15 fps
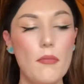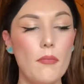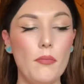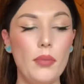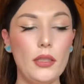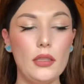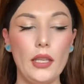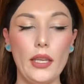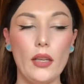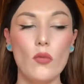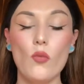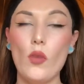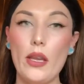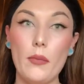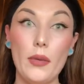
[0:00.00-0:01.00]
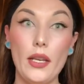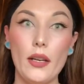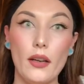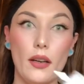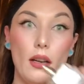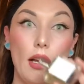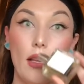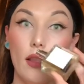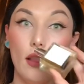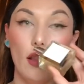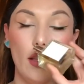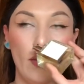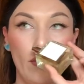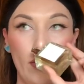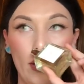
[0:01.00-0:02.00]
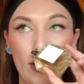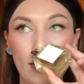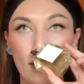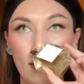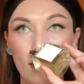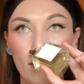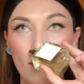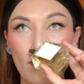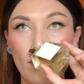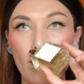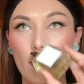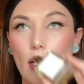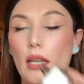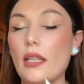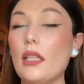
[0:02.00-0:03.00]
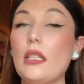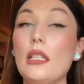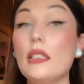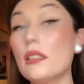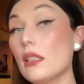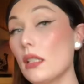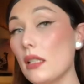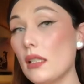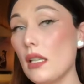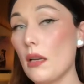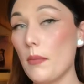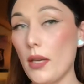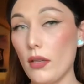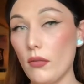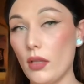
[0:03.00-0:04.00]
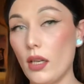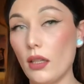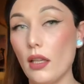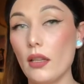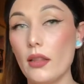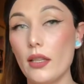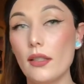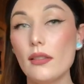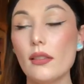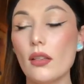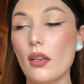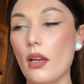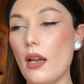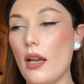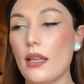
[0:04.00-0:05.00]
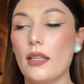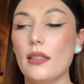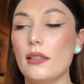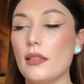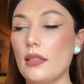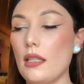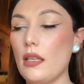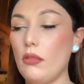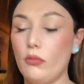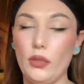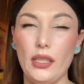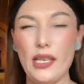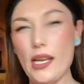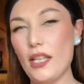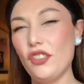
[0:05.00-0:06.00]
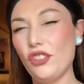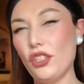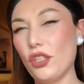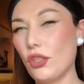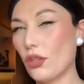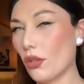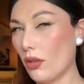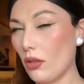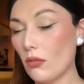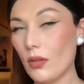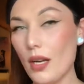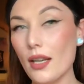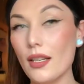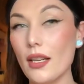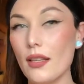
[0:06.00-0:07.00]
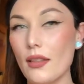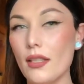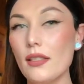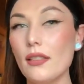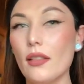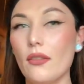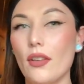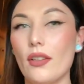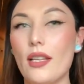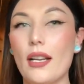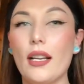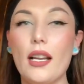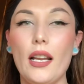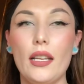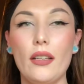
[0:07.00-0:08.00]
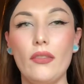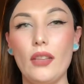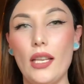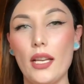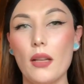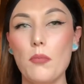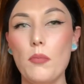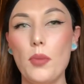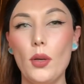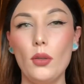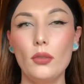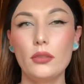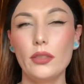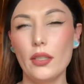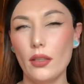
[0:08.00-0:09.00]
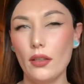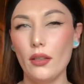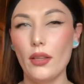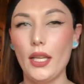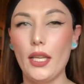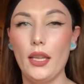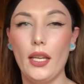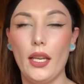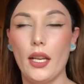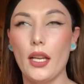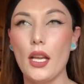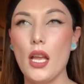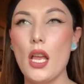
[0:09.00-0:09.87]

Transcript: but like way better. I love this. I can easily see a man rocking this. I can see a really edgy girl rocking this. If you're that kind of like bold girl that like